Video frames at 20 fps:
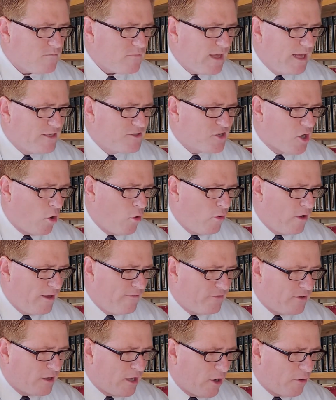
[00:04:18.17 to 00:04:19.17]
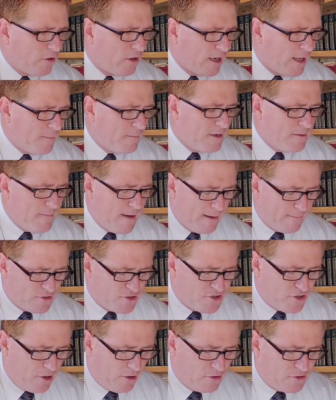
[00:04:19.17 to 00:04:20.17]
And so if you go to Liberty
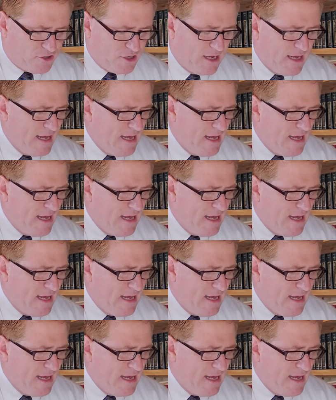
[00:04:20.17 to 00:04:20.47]
Baptist Church,